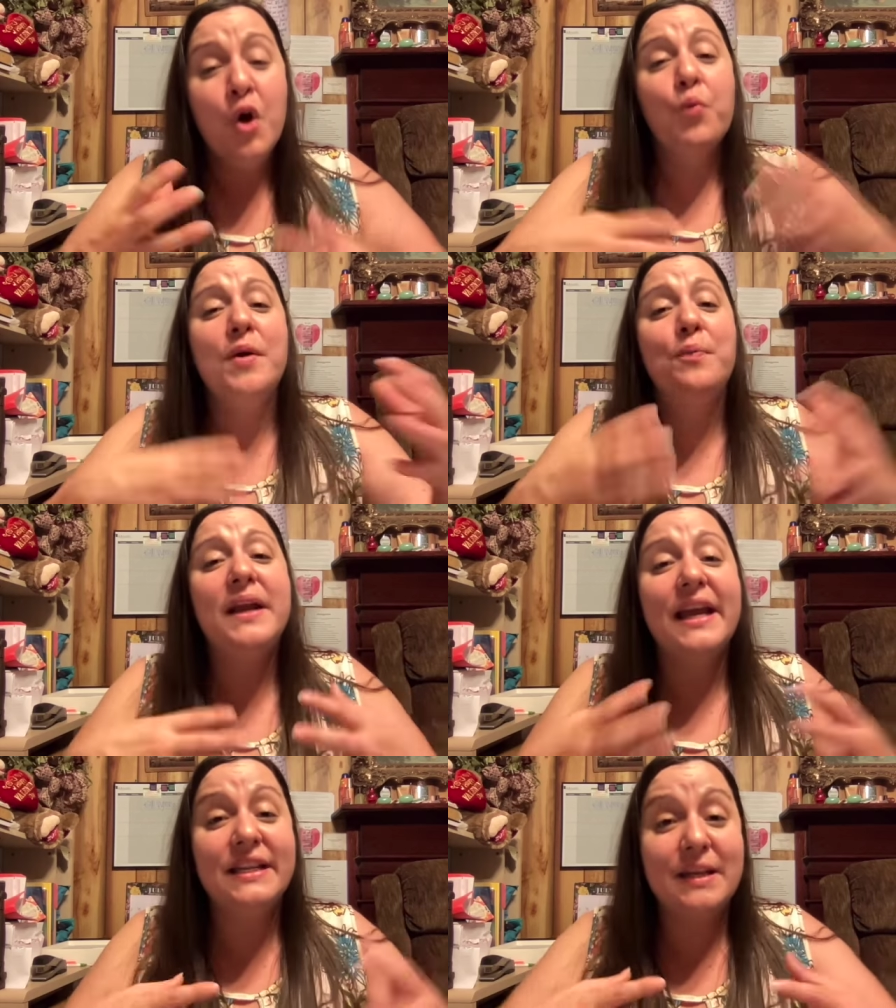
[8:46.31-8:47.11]
We
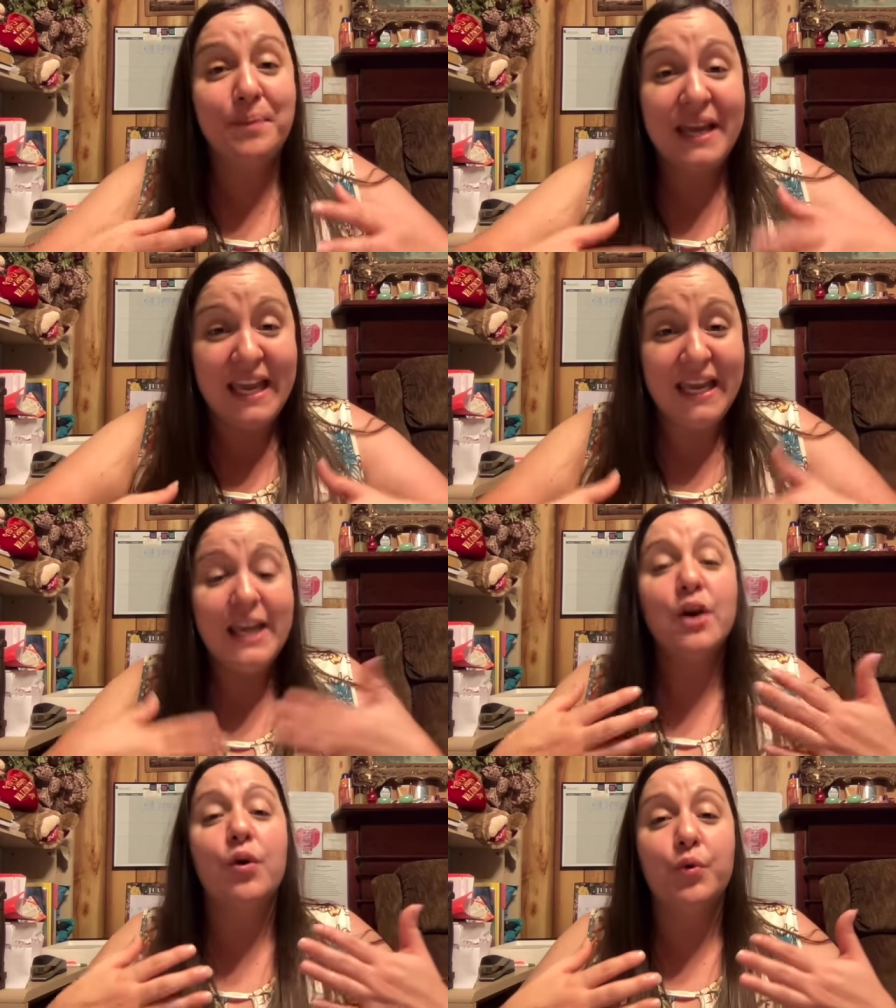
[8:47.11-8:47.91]
begin to be
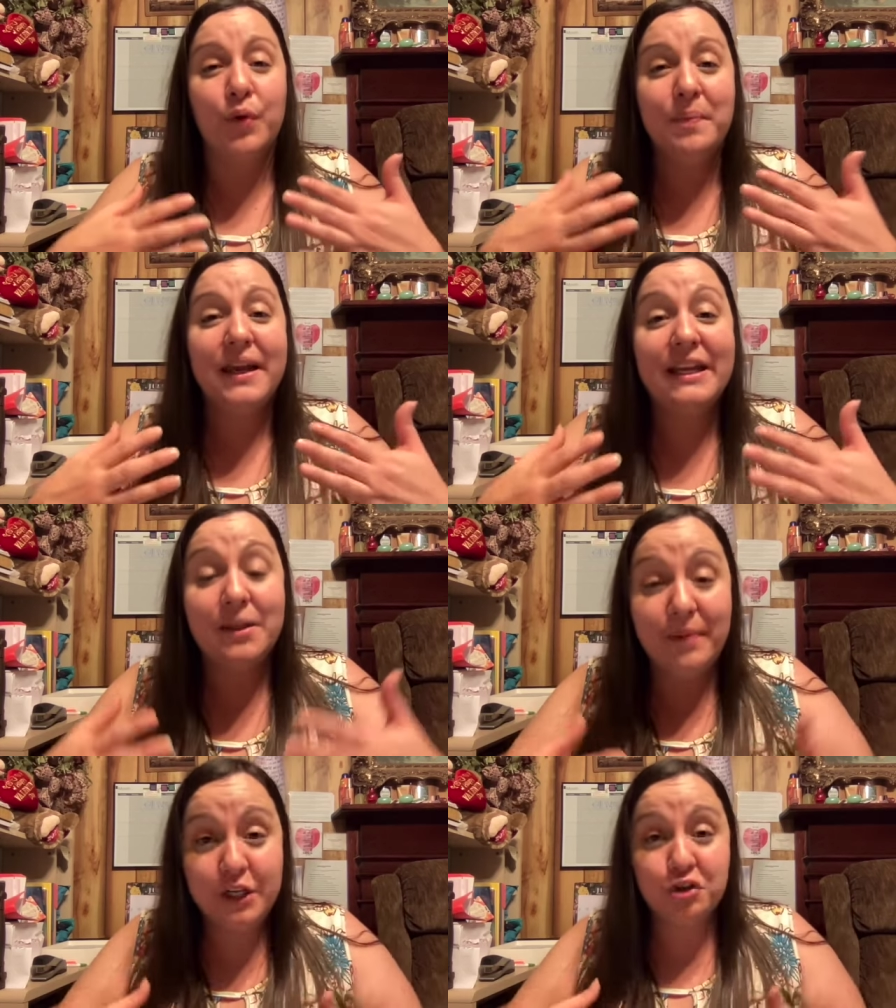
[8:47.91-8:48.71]
healed. We begin to
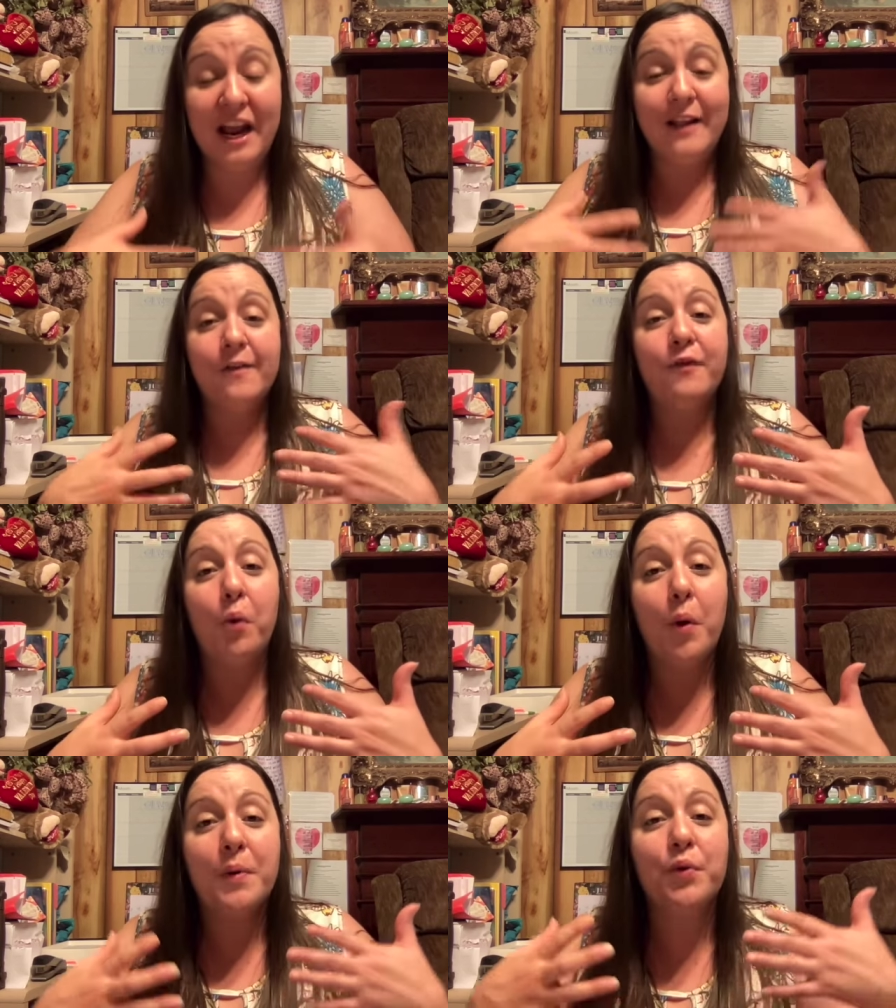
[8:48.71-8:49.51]
be
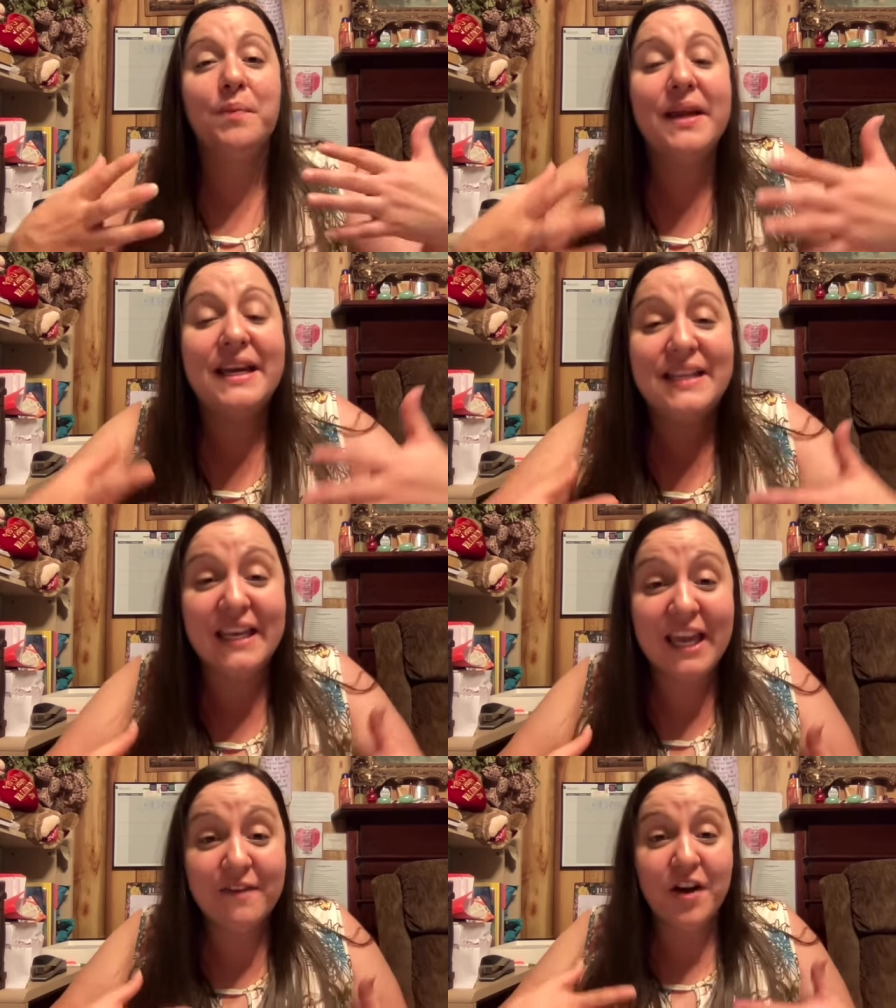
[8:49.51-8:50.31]
transformed. We begin to
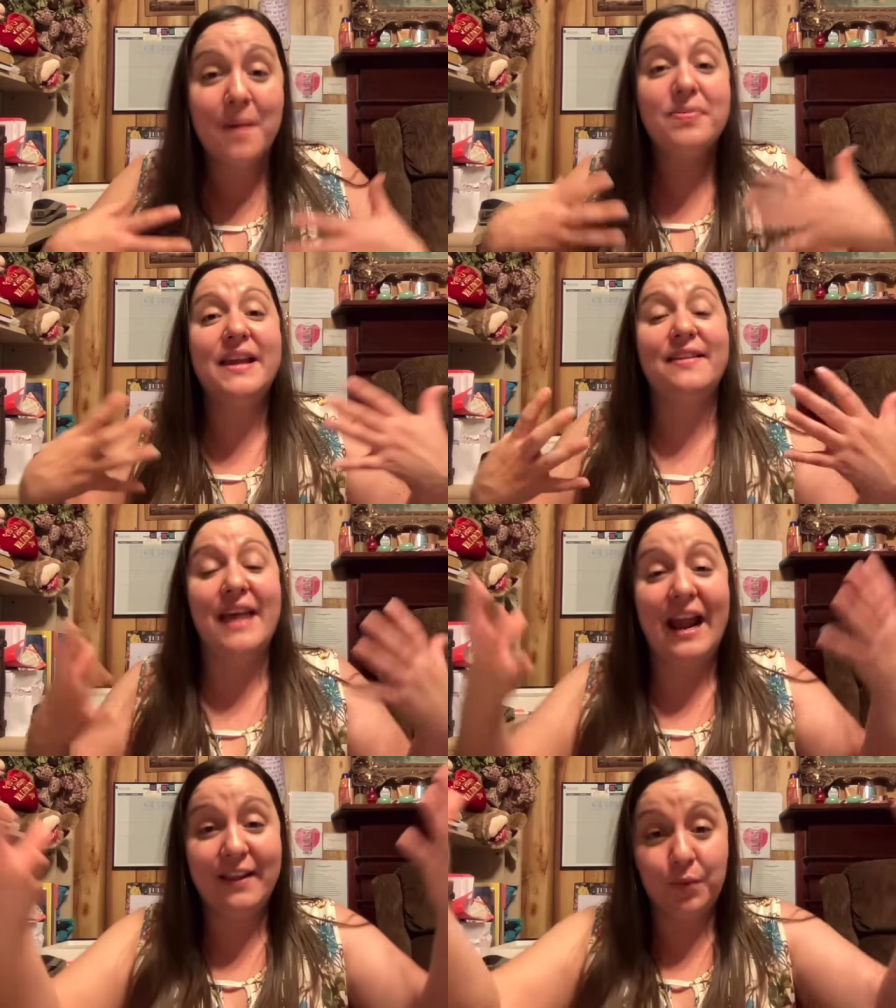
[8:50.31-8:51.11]
give up these
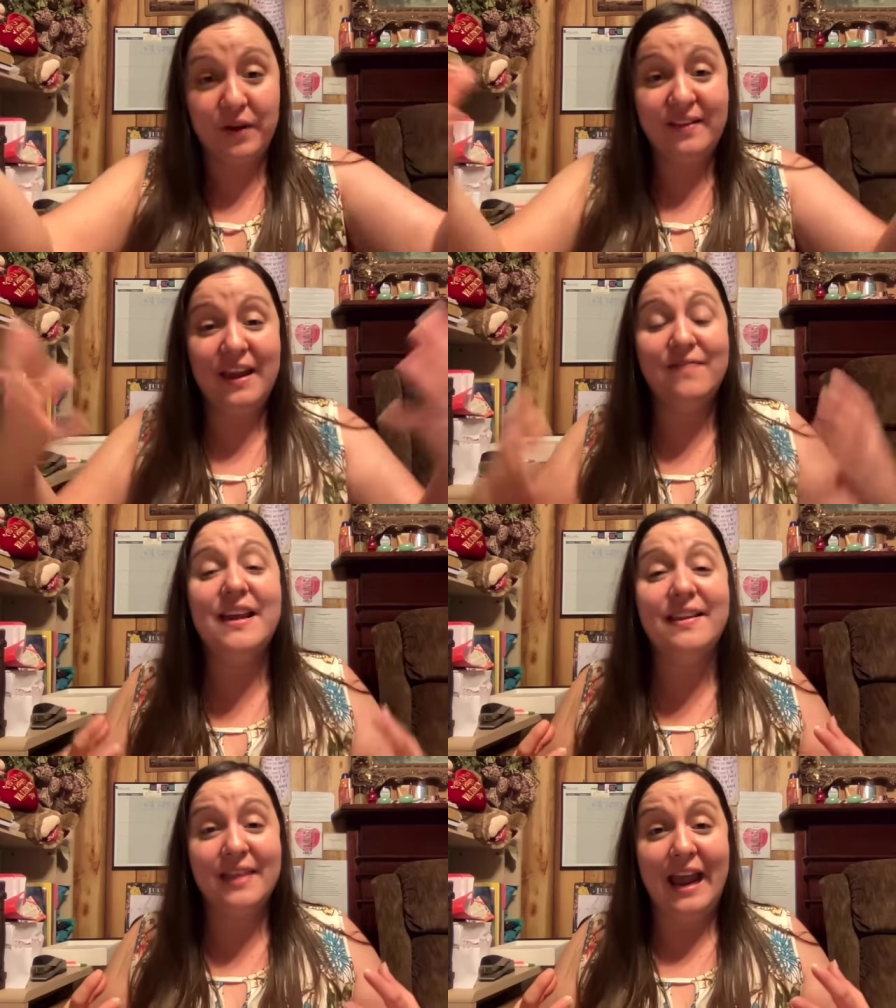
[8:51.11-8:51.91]
things and receive
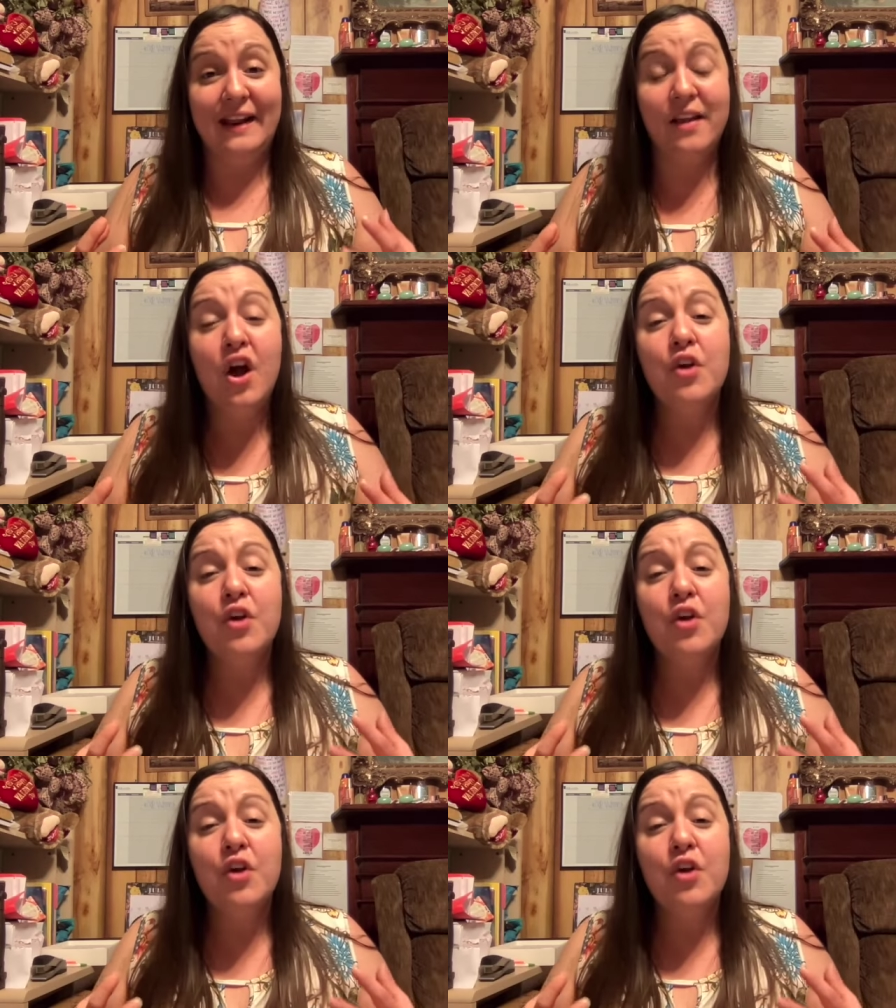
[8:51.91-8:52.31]
these things.